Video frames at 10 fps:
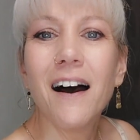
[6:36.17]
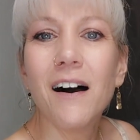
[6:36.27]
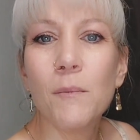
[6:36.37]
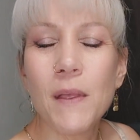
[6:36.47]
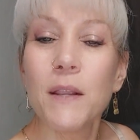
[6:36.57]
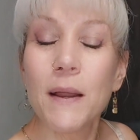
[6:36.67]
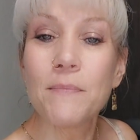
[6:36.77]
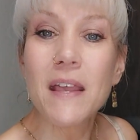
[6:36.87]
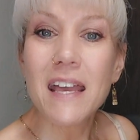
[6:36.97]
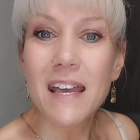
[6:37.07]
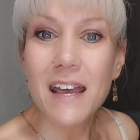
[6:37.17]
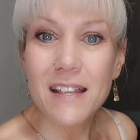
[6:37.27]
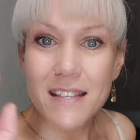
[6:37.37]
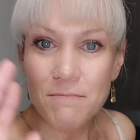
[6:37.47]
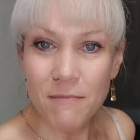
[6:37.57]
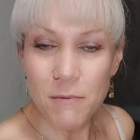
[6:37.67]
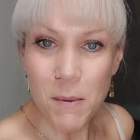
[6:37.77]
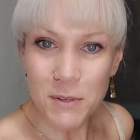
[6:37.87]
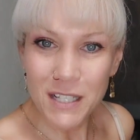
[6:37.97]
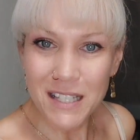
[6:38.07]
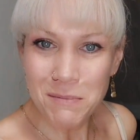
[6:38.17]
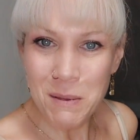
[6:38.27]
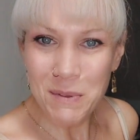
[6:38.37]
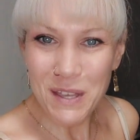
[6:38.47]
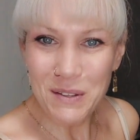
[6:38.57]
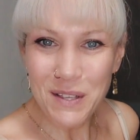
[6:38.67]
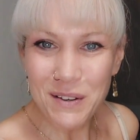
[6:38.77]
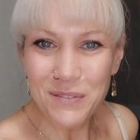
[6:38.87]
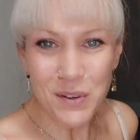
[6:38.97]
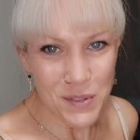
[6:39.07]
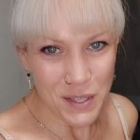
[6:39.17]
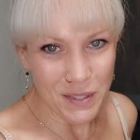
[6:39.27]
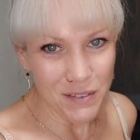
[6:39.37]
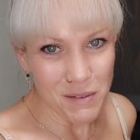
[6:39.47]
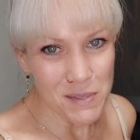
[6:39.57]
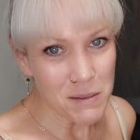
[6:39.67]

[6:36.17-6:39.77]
Anyway, remember to let the people that you love know that you love them.